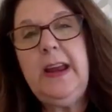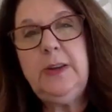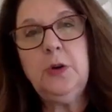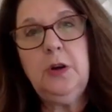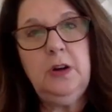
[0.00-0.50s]
are in
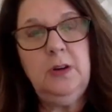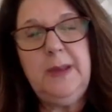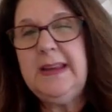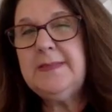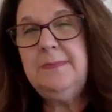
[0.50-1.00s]
your home
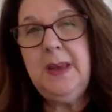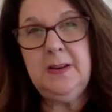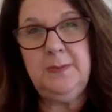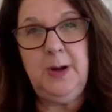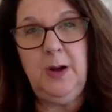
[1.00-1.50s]
is
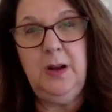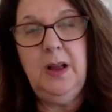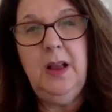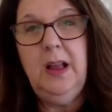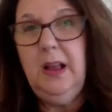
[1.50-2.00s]
minimal
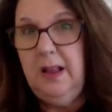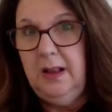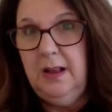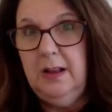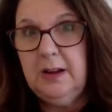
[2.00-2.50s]
mm-hmm.